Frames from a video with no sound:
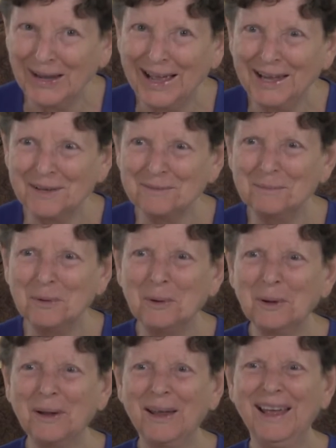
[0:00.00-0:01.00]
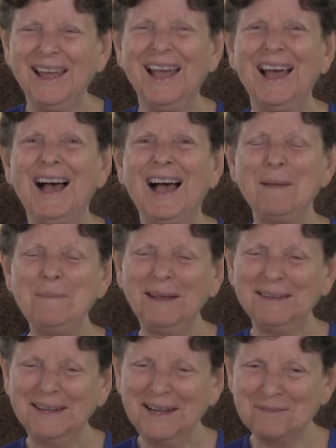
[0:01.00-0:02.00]
I might
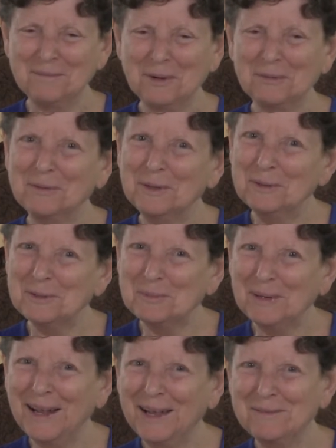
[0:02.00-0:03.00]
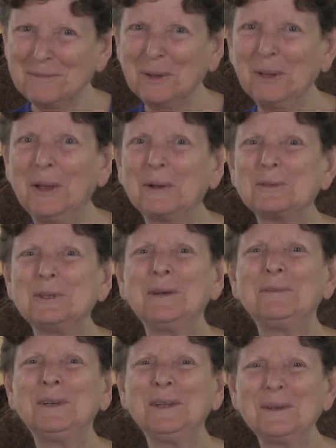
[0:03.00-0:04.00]
not have more views, but I have more
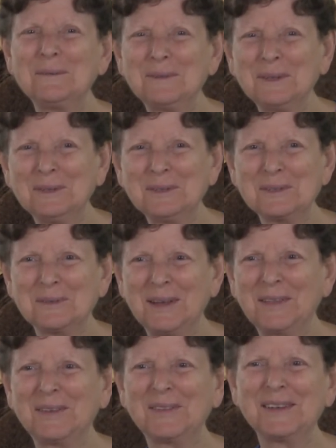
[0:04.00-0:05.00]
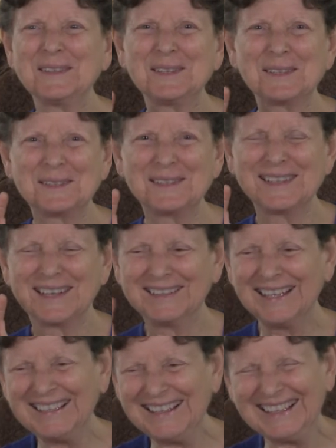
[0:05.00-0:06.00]
longevity of views rather than just
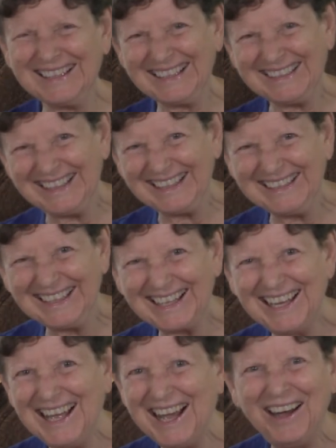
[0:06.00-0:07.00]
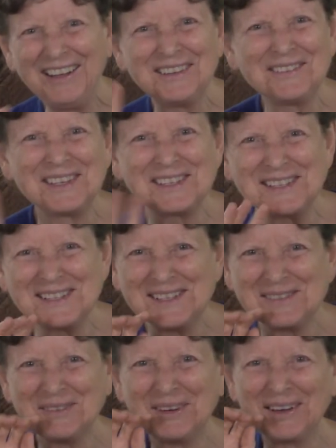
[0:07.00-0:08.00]
click, click, click, click, click. All of this is
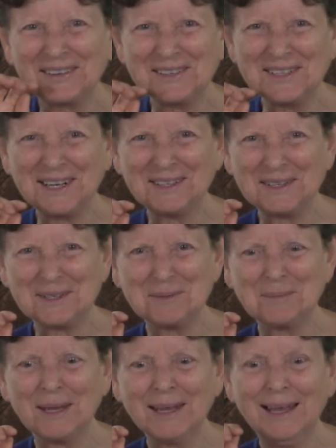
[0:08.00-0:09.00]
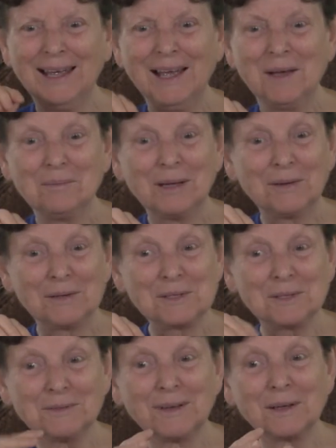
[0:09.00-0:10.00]
just very entertaining to me, but
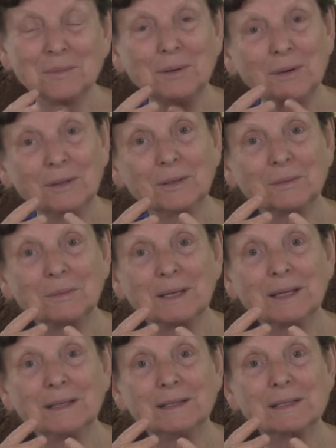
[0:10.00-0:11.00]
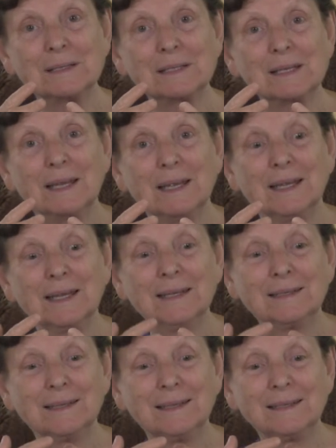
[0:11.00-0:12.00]
also very important because
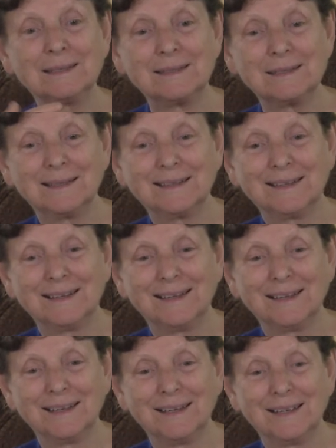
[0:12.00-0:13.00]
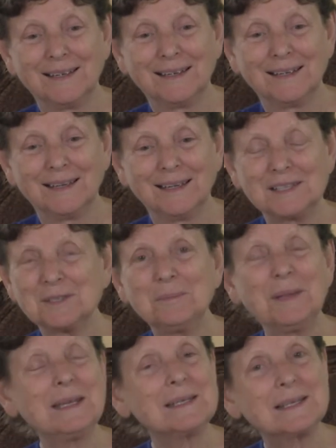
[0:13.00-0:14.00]
it's
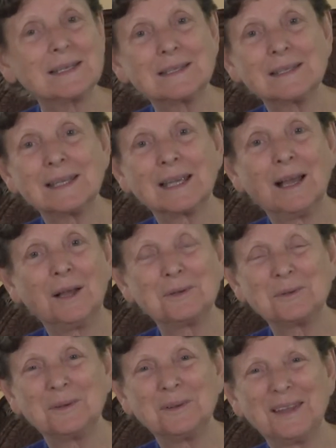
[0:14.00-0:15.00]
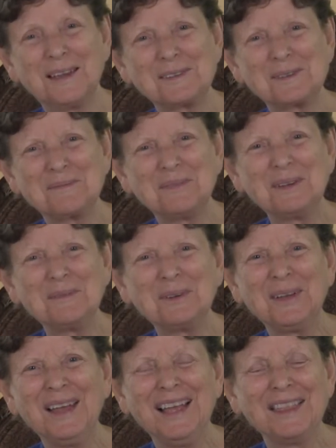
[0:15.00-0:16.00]
amazing to think 100,000 people.
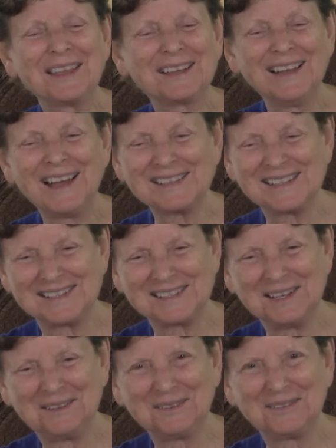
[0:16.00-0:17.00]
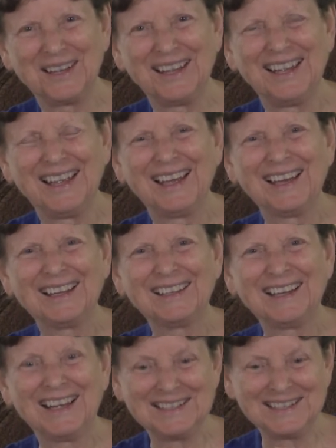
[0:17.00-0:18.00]
The class itself,
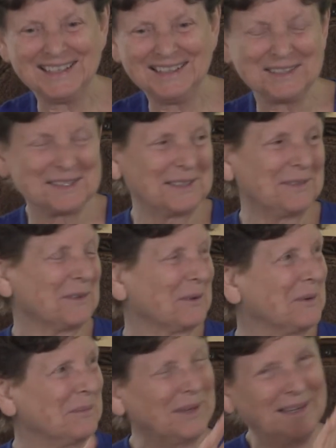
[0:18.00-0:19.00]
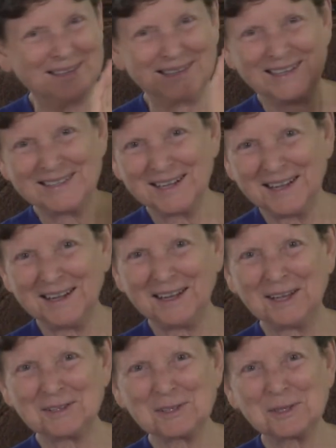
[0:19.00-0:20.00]
I did it in this living room, but I did it
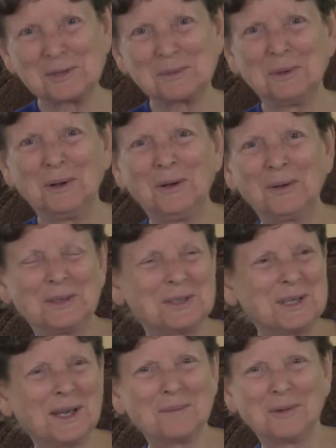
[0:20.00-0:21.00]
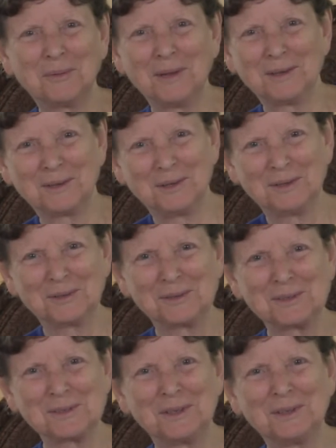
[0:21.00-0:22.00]
against this wall at a time when we had
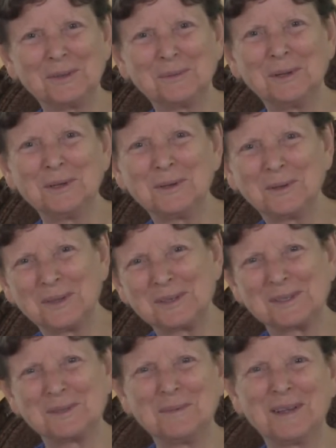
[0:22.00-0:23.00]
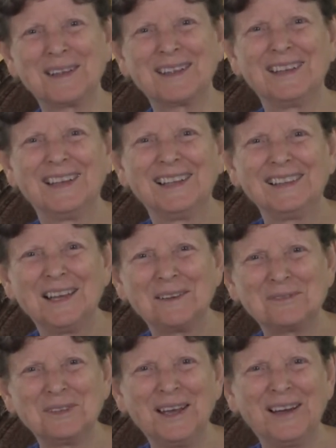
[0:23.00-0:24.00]
curtains on the window that's to my
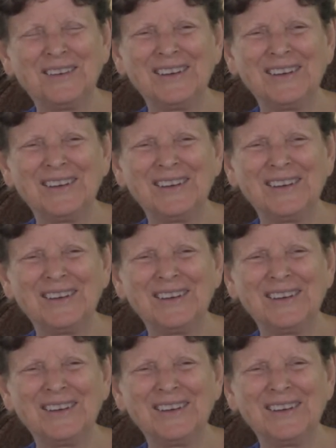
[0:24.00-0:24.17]
left now.